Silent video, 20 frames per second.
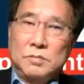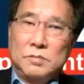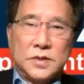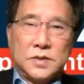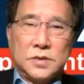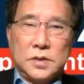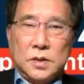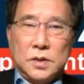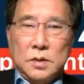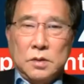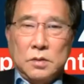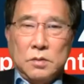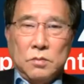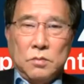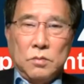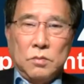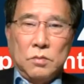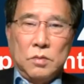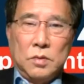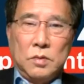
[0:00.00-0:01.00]
yes.
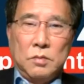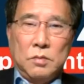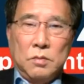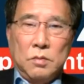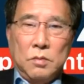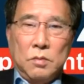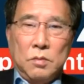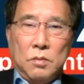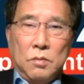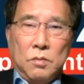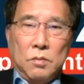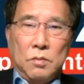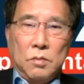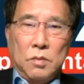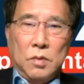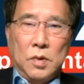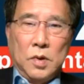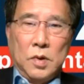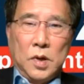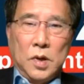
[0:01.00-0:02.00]
was on the
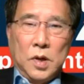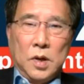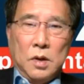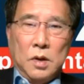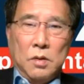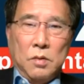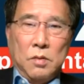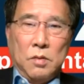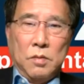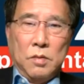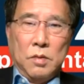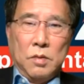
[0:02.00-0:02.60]
Saigon River